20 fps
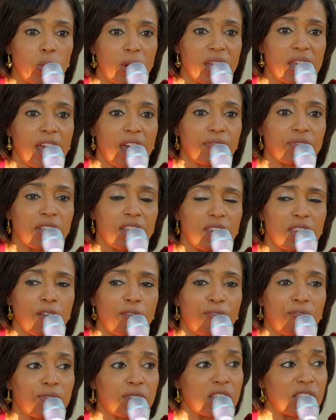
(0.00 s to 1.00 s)
We have to,
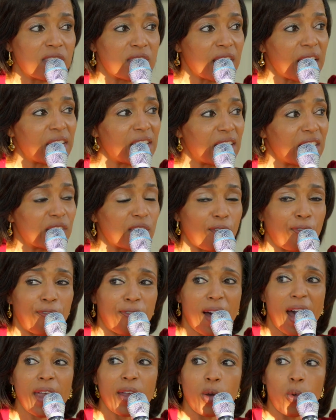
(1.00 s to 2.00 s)
the Senate is a
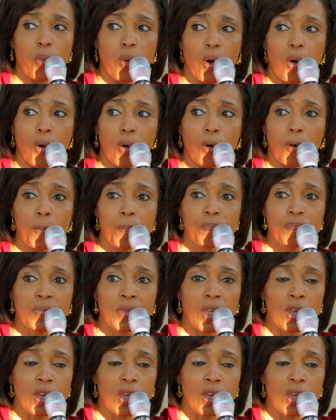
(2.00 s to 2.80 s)
firewall.